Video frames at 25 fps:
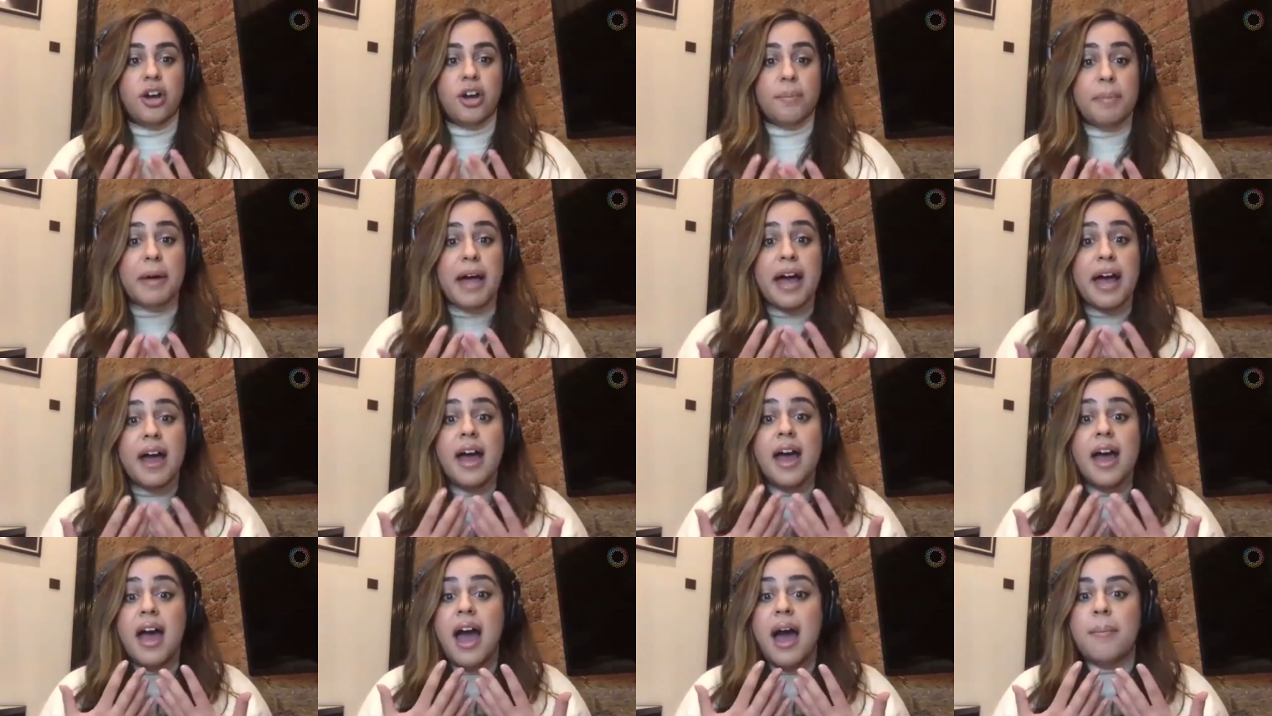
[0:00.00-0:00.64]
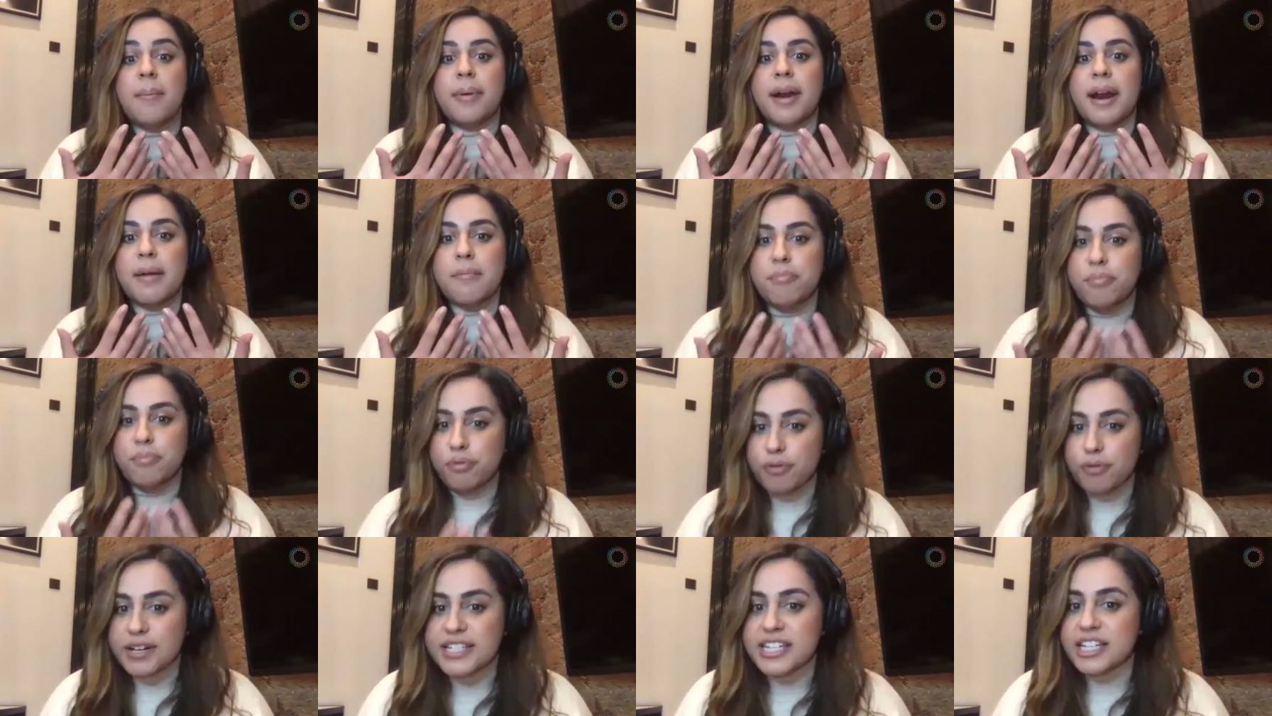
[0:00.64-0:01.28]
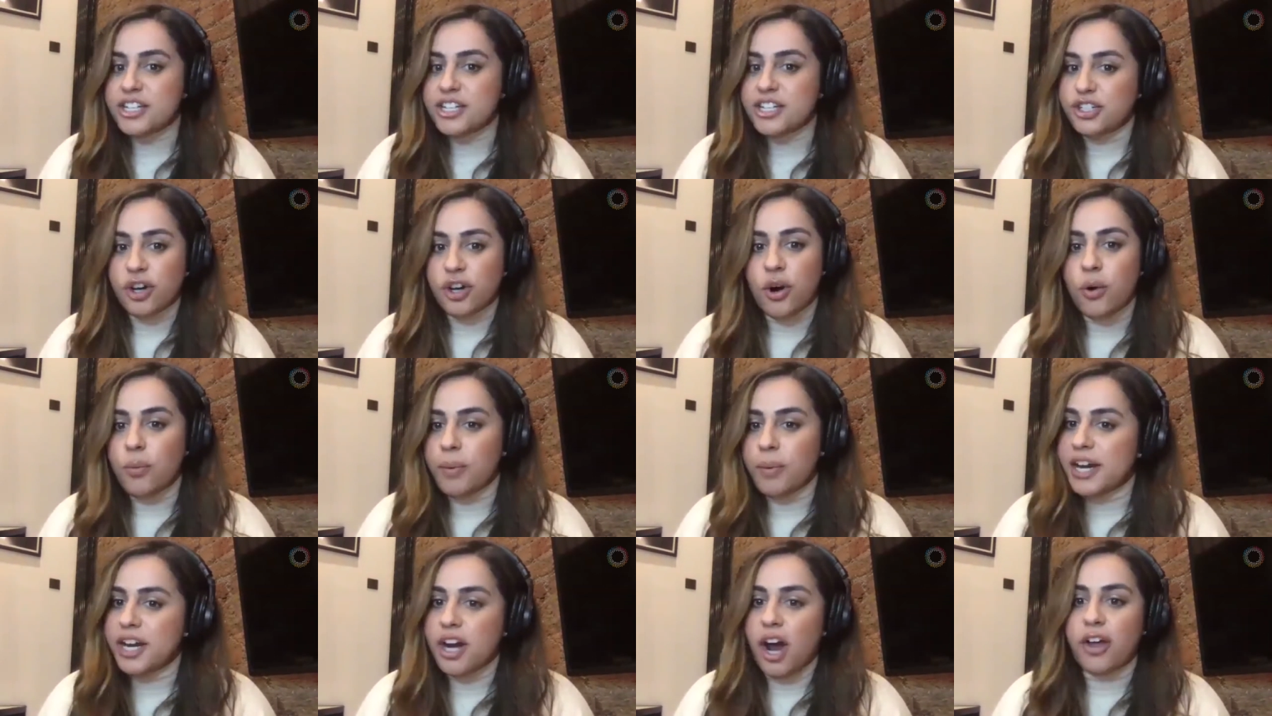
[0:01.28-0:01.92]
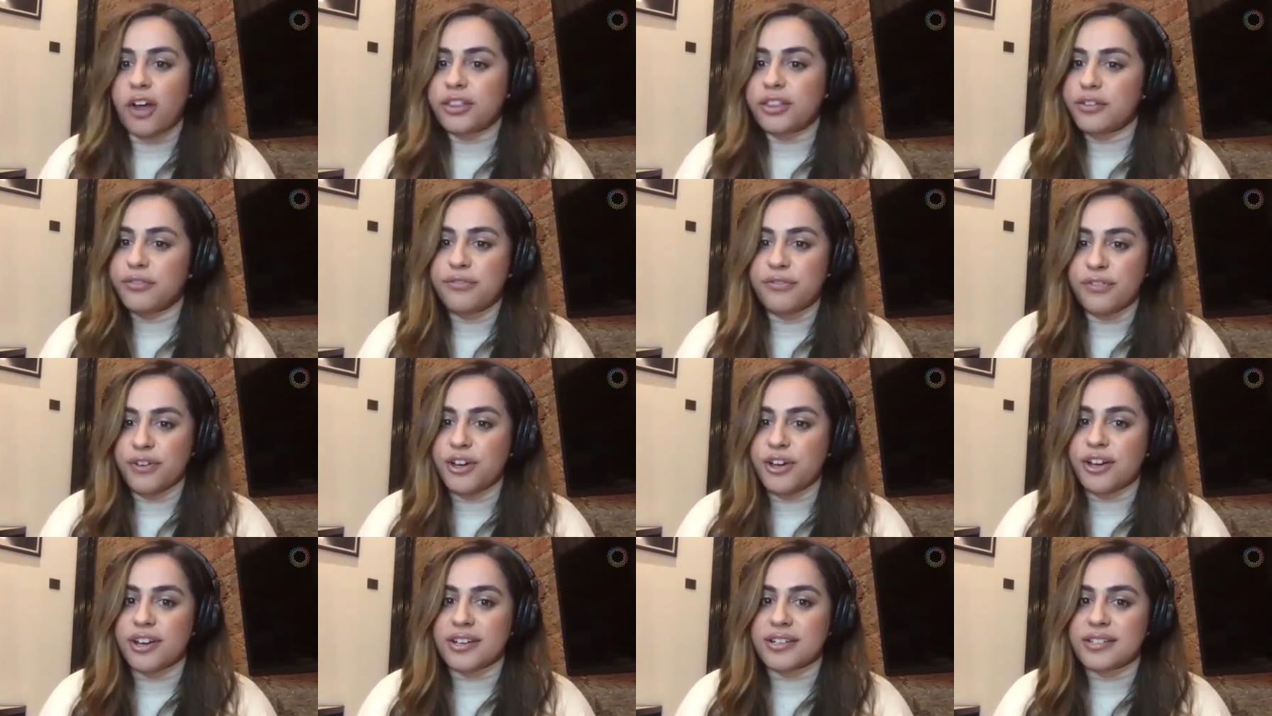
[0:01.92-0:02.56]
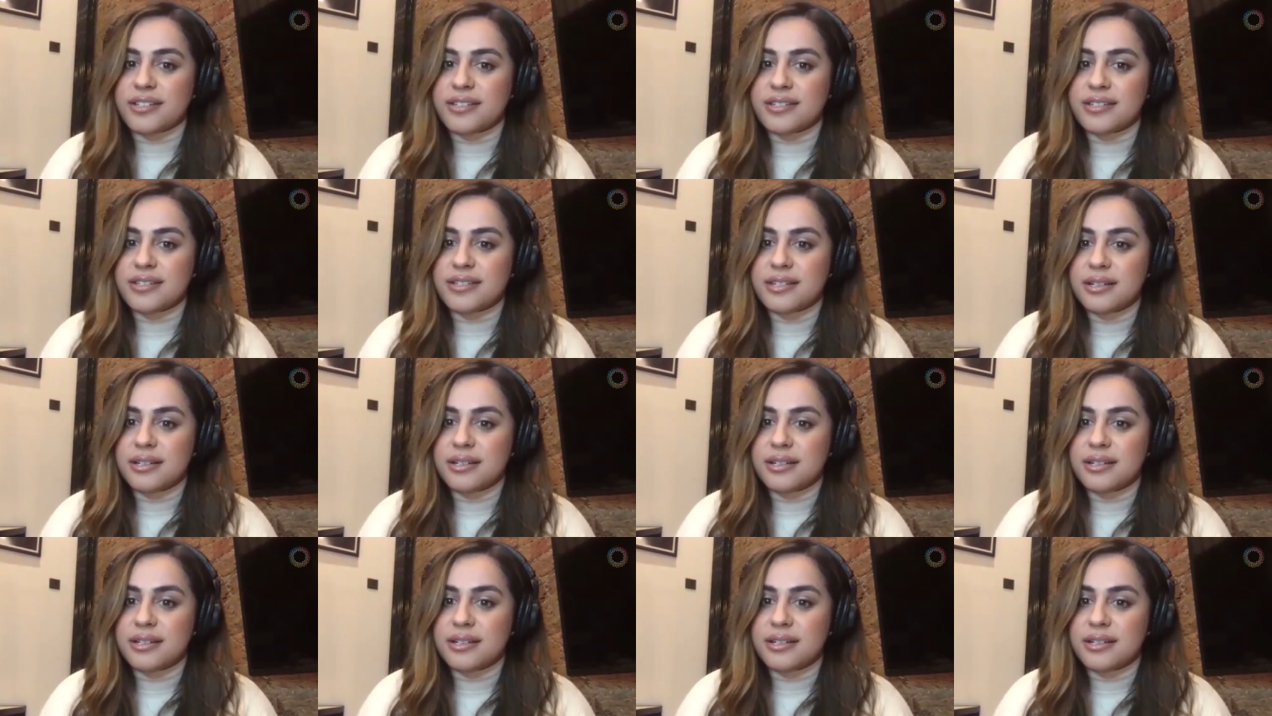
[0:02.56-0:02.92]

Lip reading: but I'm pretty sure we're not the first.